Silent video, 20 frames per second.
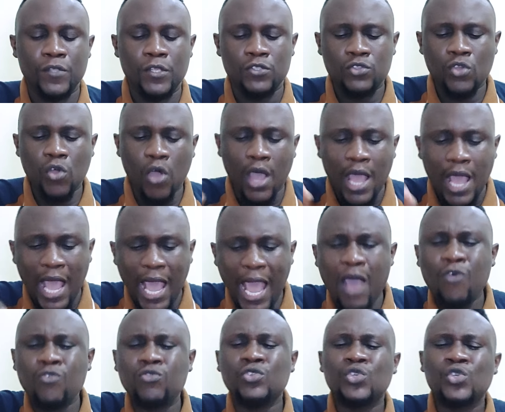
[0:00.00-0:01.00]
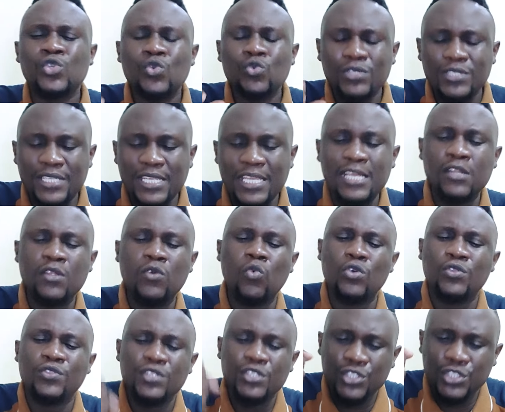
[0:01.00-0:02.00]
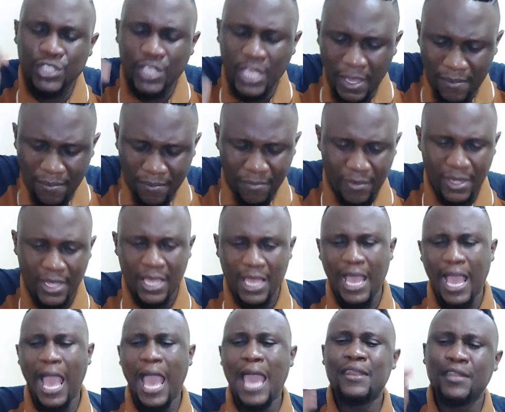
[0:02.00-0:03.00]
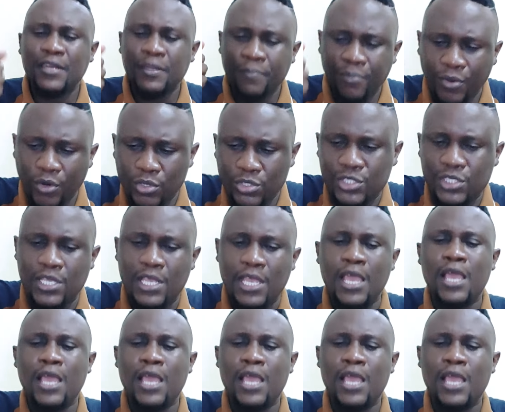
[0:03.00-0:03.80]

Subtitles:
So how do you deal with shame and reproach?